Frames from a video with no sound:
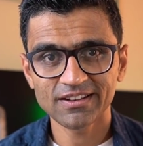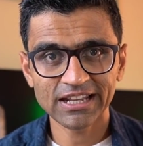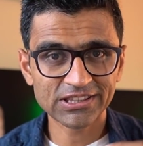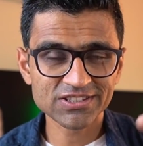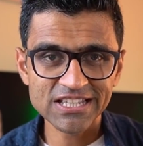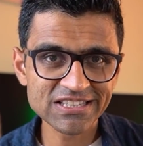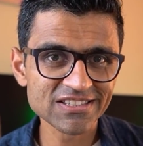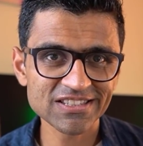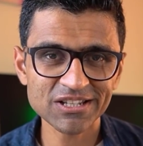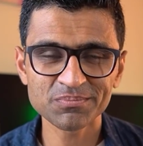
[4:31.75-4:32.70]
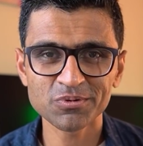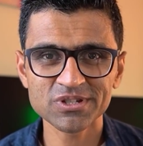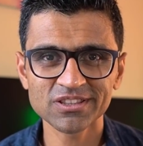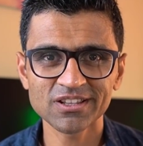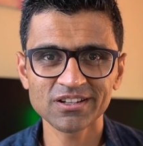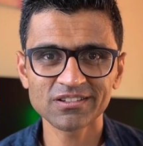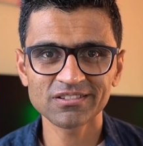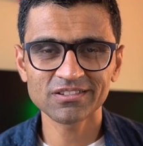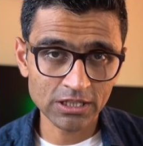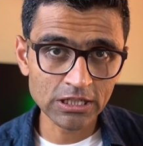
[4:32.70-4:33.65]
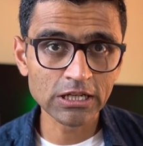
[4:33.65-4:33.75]
Like the Sales Insight project that
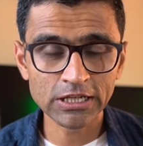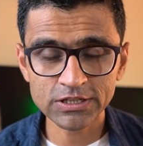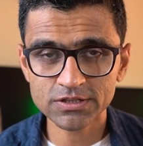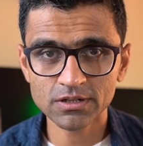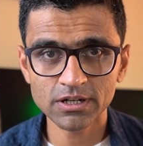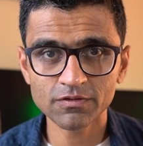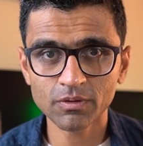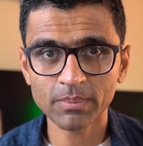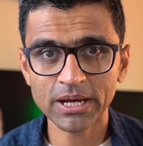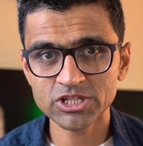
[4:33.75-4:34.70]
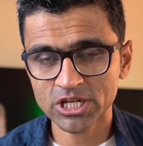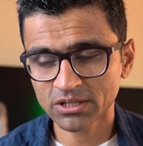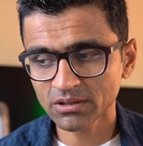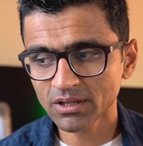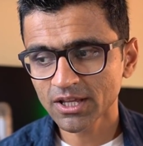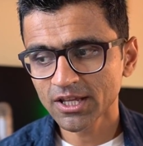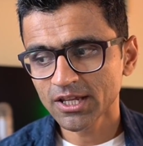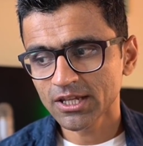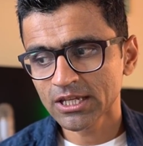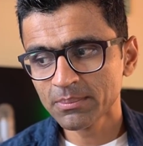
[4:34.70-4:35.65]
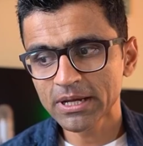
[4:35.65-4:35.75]
he studied from my channel,
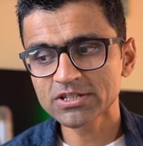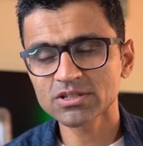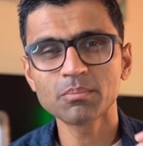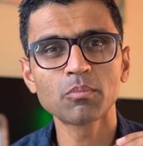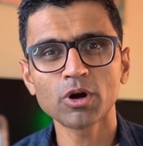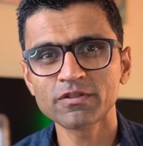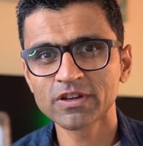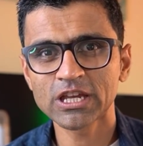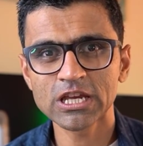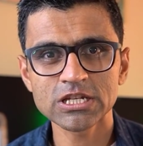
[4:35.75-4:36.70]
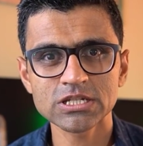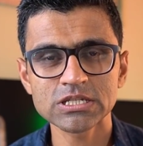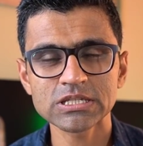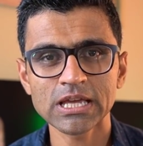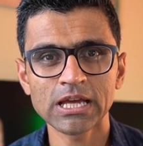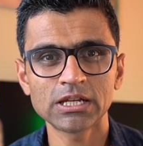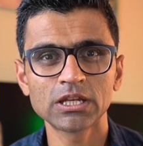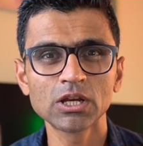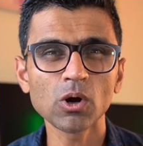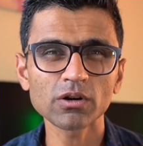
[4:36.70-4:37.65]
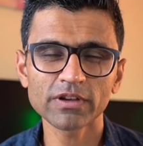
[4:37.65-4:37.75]
he made some modifications and he
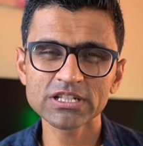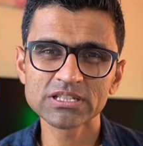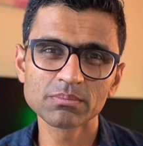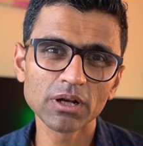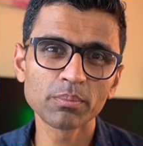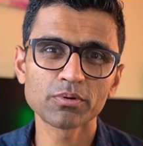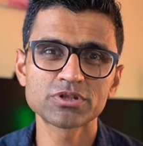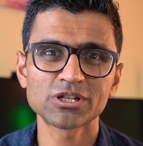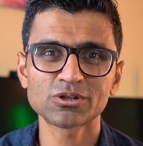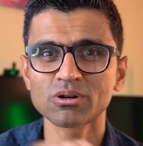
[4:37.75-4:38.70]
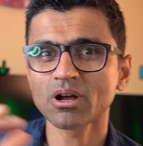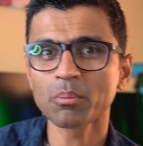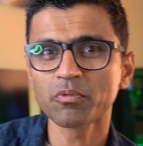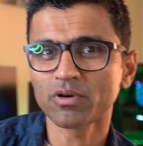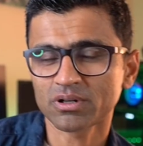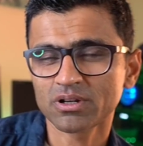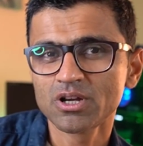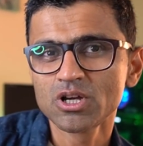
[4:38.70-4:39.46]
got very similar project on Upwork.